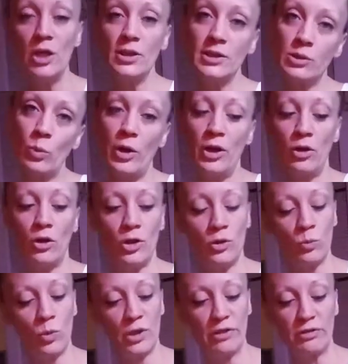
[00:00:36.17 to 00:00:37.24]
sway
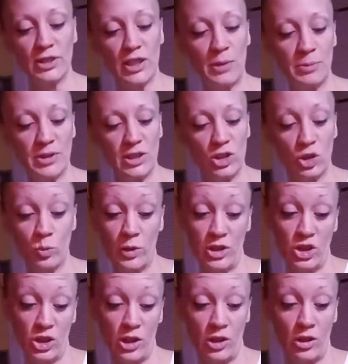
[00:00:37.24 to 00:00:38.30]
on whatever type of
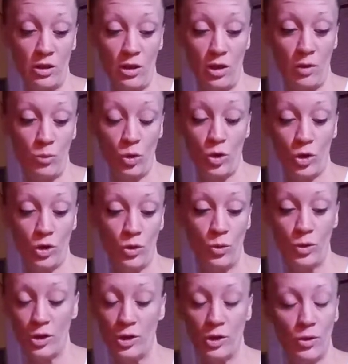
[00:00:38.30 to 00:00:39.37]
situation um, or,
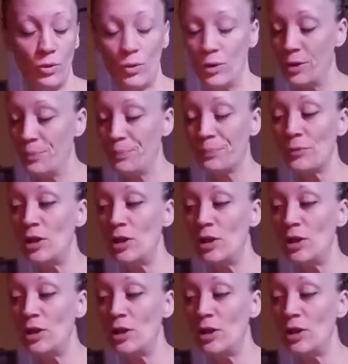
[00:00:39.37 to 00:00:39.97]
or, or